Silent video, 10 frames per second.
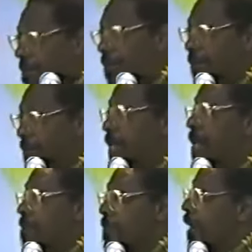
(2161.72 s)
game on you,
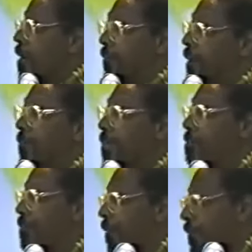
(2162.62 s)
because you know when
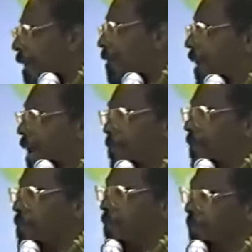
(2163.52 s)
you blow that check,
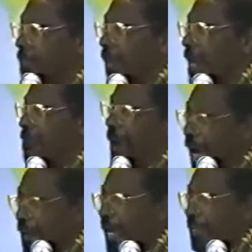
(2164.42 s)
when you get
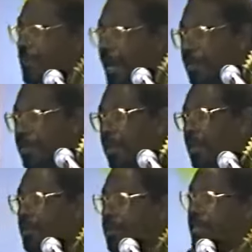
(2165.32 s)
fired next month,
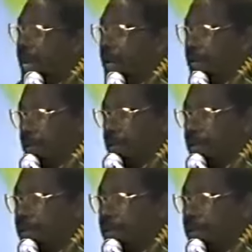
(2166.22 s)
you're done.